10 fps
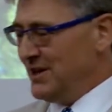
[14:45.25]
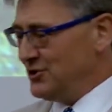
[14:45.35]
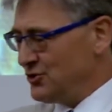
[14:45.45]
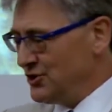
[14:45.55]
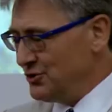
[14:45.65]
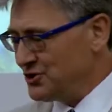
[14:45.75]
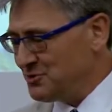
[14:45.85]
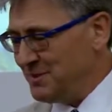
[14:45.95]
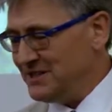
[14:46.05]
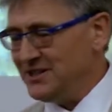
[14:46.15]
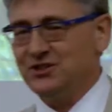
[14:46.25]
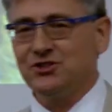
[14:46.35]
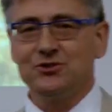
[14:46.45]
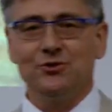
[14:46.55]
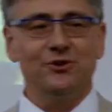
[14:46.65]
introduced species
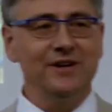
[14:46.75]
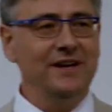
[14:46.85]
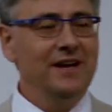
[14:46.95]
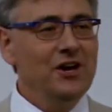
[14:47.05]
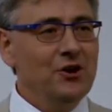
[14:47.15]
story,